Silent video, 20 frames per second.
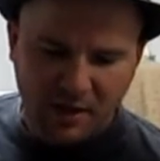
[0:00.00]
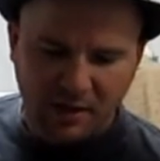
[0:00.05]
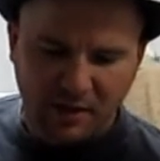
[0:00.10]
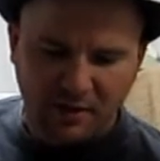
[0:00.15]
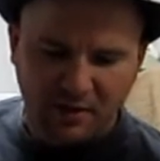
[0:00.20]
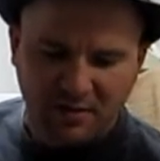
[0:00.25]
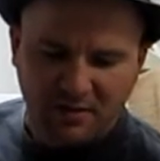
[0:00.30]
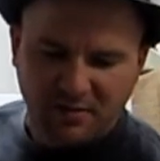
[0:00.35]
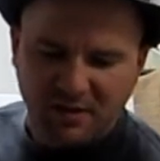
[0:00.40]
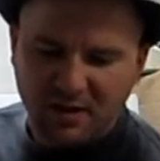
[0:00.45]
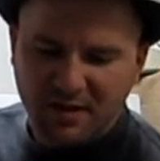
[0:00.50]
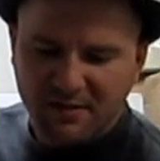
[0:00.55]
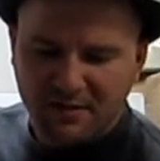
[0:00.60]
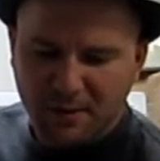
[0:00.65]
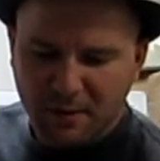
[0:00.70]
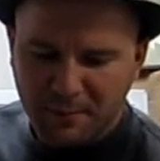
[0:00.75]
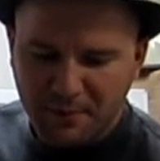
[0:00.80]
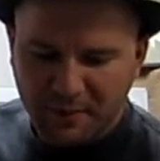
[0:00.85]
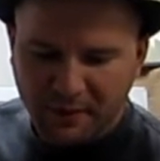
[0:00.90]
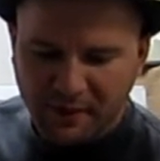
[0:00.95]
say
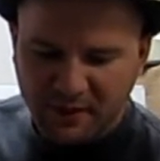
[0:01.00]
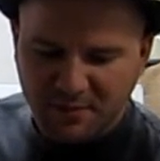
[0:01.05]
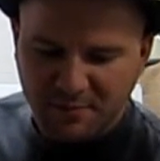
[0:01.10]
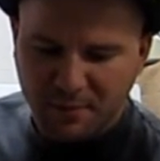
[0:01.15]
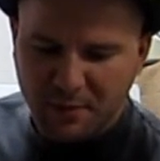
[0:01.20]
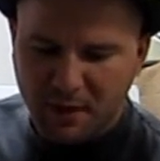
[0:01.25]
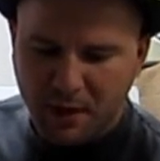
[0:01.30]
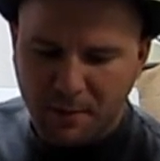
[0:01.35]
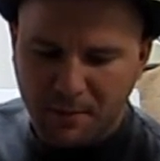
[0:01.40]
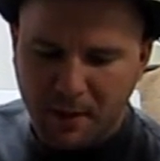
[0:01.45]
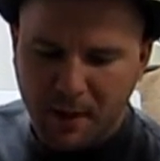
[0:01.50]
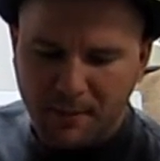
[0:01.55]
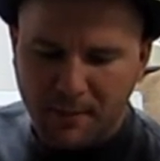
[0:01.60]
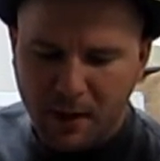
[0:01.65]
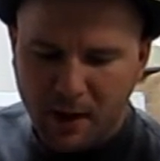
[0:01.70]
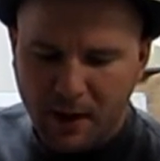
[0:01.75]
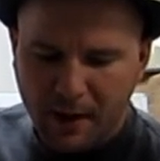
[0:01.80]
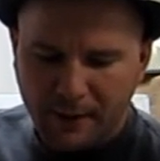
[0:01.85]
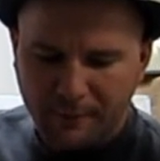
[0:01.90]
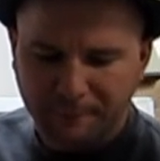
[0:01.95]
something that's been on my
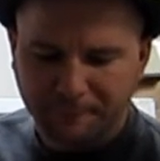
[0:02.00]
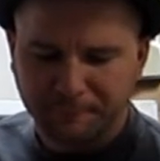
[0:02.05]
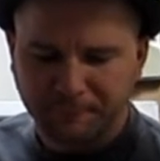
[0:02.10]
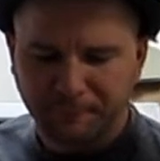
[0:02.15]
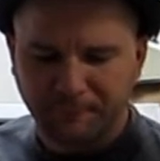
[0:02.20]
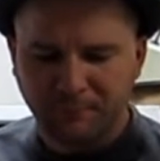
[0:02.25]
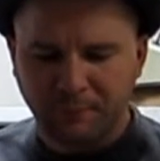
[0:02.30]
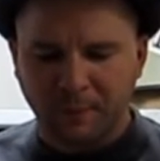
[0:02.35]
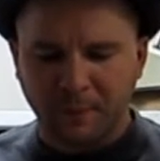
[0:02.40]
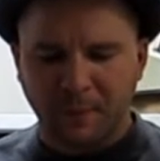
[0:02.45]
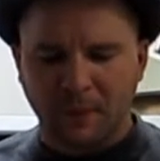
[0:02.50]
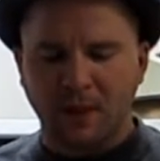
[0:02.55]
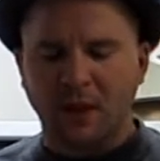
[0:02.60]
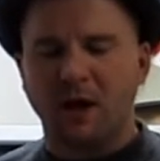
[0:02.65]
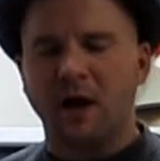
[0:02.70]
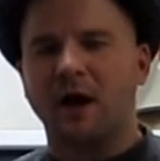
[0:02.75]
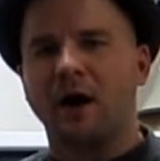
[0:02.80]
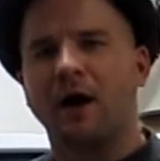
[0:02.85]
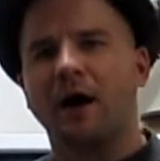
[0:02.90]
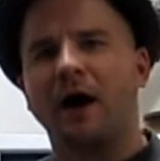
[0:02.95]
mind.
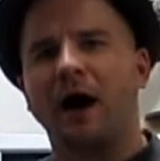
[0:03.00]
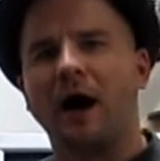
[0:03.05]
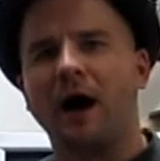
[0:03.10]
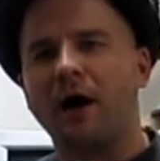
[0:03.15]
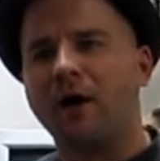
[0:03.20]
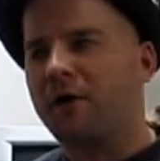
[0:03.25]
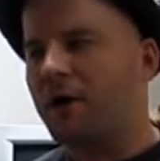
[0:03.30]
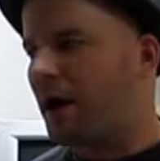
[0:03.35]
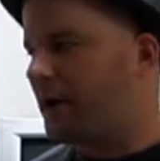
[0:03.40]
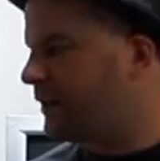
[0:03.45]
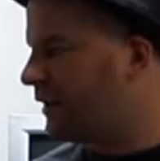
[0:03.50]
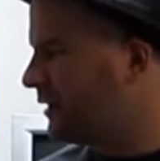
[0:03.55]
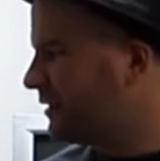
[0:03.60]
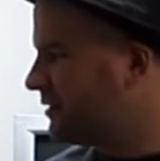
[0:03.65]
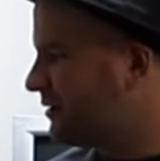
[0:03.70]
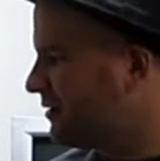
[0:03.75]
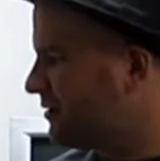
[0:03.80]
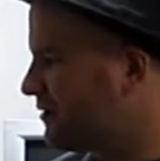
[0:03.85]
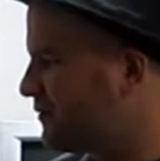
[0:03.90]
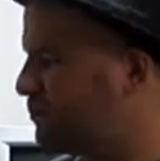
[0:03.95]
Uh, how I'd like
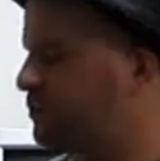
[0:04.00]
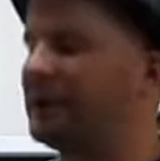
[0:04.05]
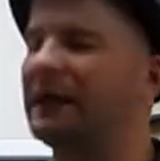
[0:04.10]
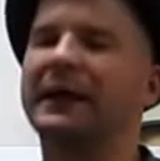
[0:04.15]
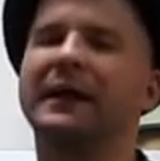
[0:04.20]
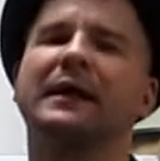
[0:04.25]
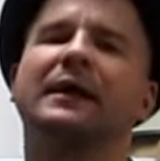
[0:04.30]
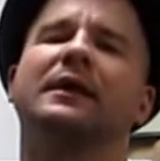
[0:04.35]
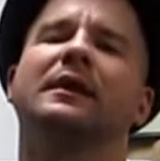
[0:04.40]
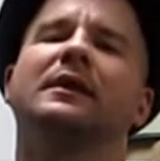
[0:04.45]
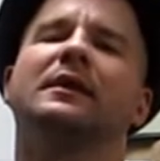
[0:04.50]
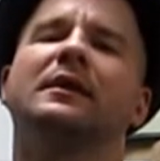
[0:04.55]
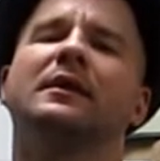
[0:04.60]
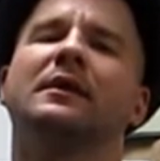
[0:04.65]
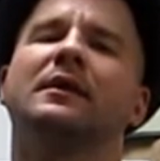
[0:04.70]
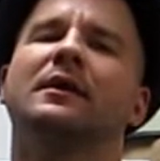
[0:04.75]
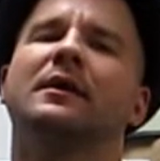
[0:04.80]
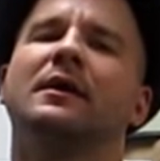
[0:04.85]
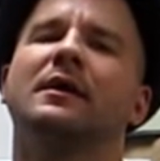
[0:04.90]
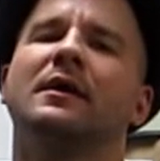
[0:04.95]
to explain
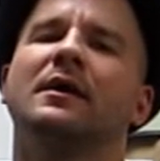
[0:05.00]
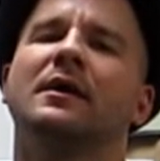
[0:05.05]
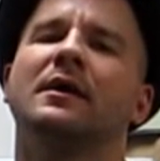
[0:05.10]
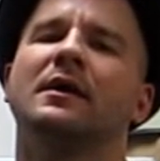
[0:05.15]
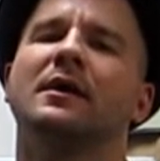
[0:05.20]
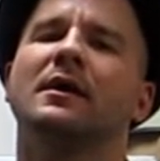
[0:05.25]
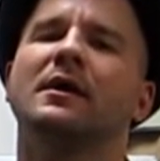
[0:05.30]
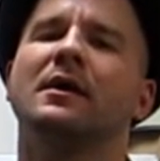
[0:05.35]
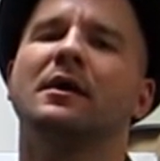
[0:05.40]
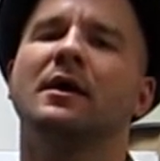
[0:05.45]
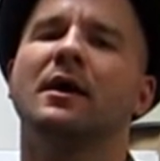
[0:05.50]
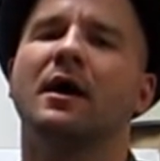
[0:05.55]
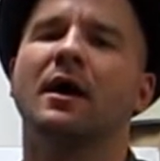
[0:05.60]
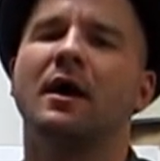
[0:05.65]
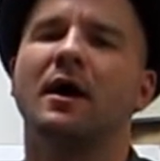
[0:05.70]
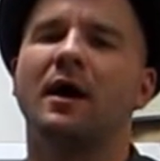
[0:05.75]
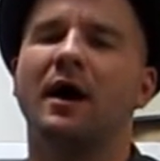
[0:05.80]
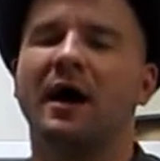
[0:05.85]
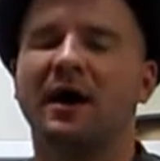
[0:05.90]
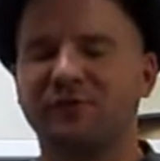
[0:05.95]

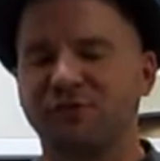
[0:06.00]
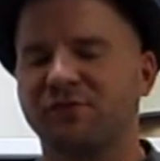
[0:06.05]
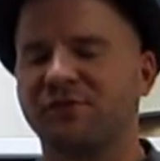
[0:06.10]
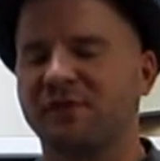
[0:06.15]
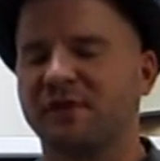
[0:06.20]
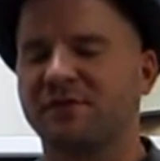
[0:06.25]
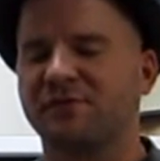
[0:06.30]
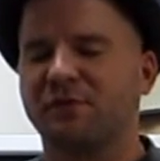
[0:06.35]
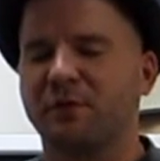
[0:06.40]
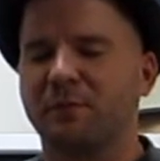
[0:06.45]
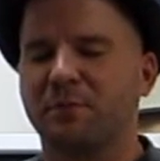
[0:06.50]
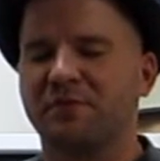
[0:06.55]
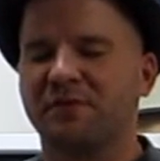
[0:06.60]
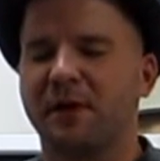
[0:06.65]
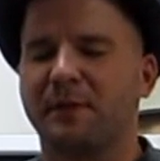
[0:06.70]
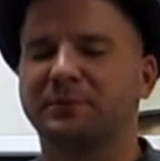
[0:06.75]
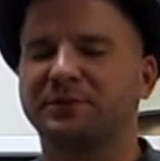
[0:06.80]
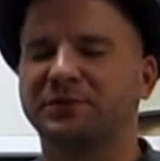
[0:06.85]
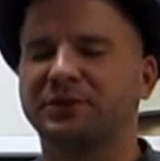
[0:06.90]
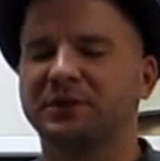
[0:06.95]
uh, extrasensory
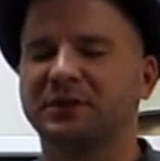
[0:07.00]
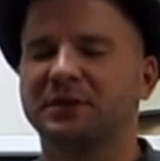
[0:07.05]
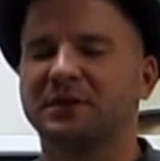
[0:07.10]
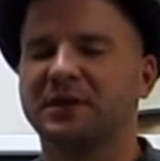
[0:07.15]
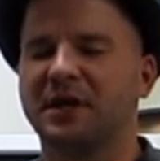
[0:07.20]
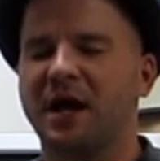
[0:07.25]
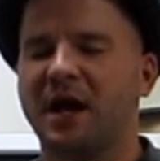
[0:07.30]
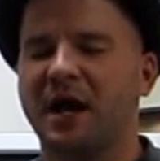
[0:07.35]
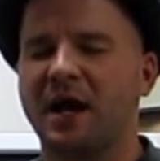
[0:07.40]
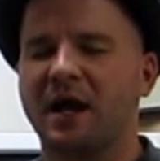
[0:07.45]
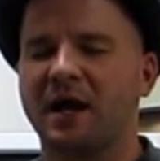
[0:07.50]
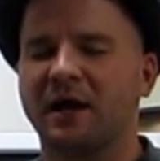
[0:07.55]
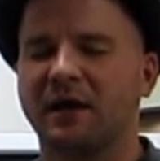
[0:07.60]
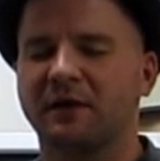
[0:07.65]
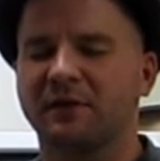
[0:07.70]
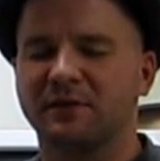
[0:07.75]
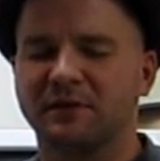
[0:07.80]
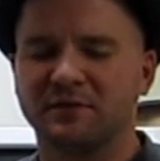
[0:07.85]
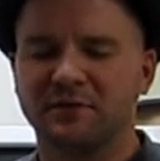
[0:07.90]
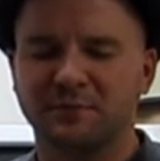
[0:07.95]
perception
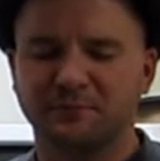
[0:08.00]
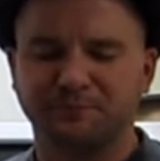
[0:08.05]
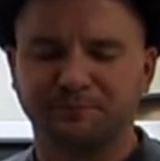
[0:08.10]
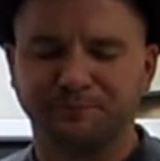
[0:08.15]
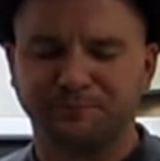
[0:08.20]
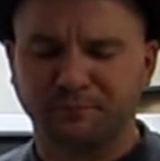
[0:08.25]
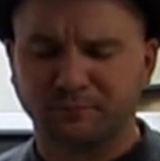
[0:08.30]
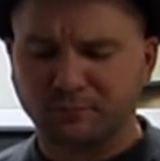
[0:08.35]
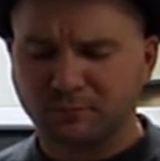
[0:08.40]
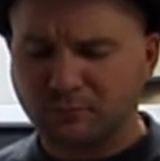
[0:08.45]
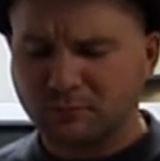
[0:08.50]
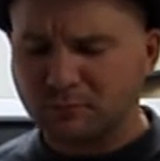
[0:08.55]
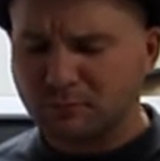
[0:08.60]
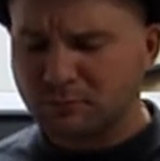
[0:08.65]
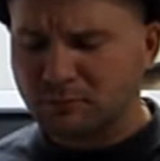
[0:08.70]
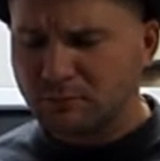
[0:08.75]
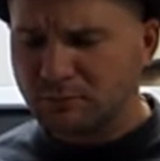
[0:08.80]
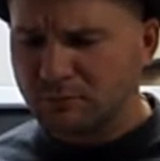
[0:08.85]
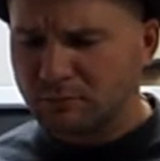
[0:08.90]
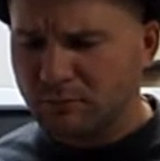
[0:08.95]
and
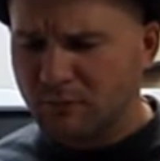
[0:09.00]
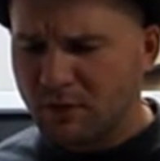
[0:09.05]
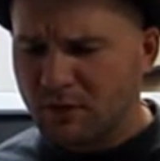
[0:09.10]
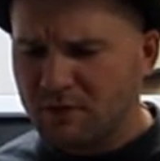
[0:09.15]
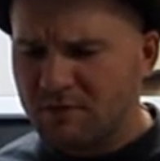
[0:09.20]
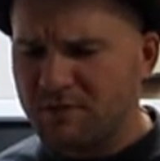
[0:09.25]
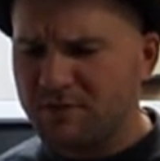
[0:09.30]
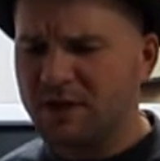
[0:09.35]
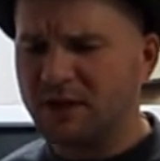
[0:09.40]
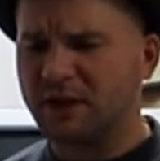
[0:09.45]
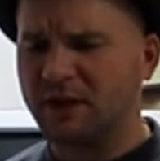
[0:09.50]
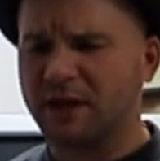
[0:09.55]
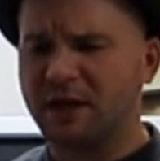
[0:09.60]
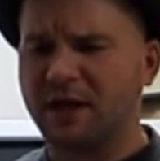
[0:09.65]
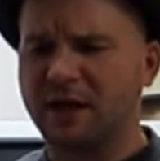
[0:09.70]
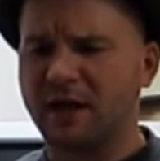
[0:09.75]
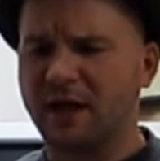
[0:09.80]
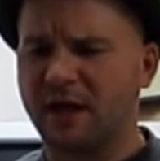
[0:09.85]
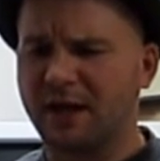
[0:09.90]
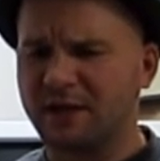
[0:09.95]
feeling
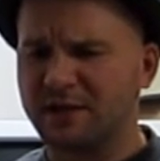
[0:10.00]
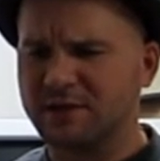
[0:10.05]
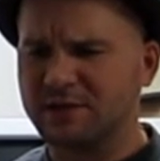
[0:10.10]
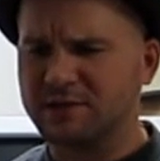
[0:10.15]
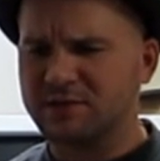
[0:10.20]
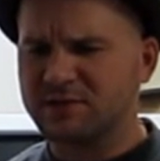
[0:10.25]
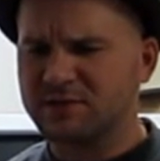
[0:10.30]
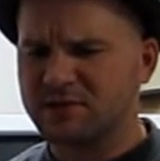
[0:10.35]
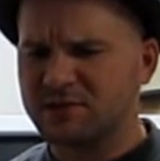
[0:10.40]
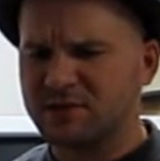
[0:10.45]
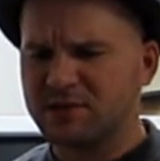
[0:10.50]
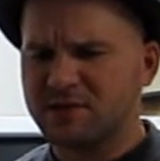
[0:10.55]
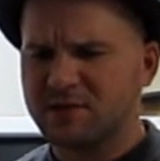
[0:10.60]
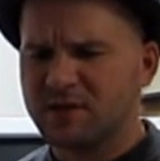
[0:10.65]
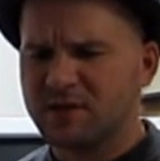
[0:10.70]
things,